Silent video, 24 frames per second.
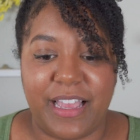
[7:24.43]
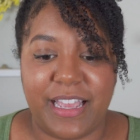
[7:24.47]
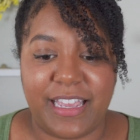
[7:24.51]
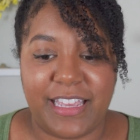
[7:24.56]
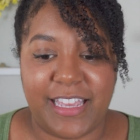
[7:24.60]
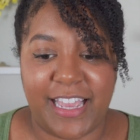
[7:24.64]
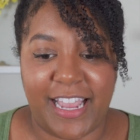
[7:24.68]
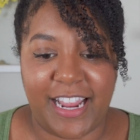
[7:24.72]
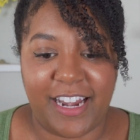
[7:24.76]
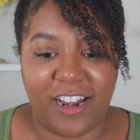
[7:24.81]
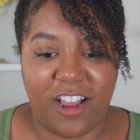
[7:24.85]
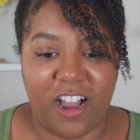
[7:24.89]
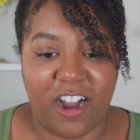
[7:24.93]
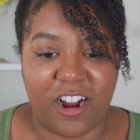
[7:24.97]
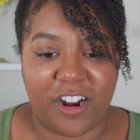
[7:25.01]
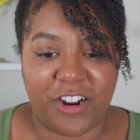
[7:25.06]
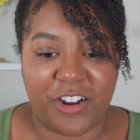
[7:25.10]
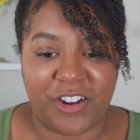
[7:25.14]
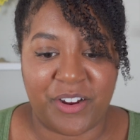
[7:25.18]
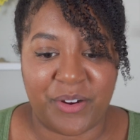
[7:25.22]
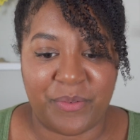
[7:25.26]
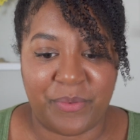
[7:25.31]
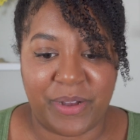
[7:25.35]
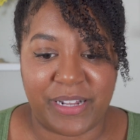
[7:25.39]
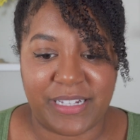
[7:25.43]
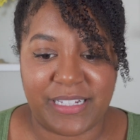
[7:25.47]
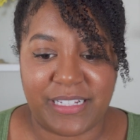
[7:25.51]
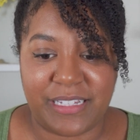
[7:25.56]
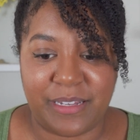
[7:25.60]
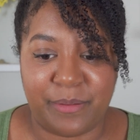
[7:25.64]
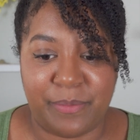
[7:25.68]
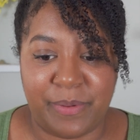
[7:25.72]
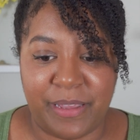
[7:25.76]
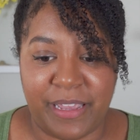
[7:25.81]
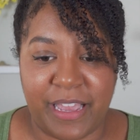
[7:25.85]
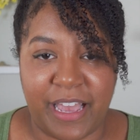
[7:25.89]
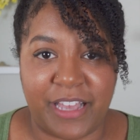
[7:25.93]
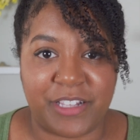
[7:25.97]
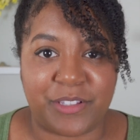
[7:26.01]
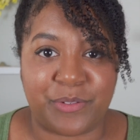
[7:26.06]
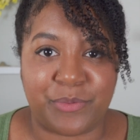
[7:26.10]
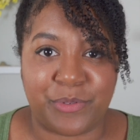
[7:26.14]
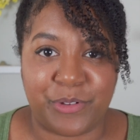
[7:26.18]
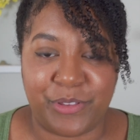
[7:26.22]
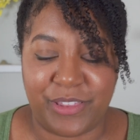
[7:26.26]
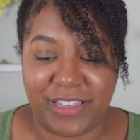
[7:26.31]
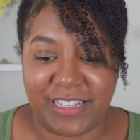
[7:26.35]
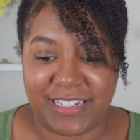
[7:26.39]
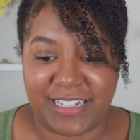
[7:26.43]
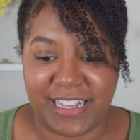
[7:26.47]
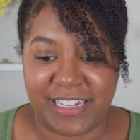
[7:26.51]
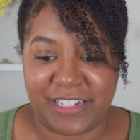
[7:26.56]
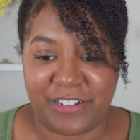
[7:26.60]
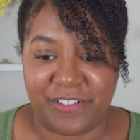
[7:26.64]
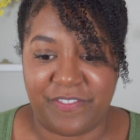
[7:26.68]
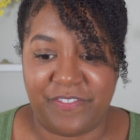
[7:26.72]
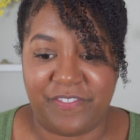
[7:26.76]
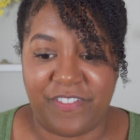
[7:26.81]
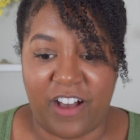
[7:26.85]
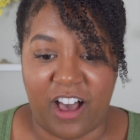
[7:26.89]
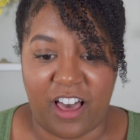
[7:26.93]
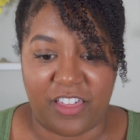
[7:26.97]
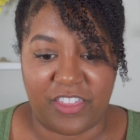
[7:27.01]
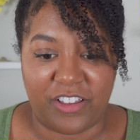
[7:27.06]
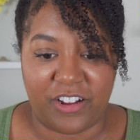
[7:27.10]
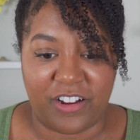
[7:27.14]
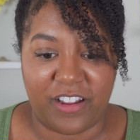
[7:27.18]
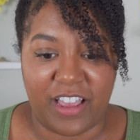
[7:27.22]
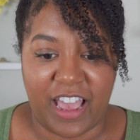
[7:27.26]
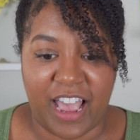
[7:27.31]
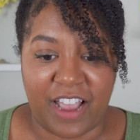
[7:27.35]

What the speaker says: Kate Harker wants to be as ruthless as her father.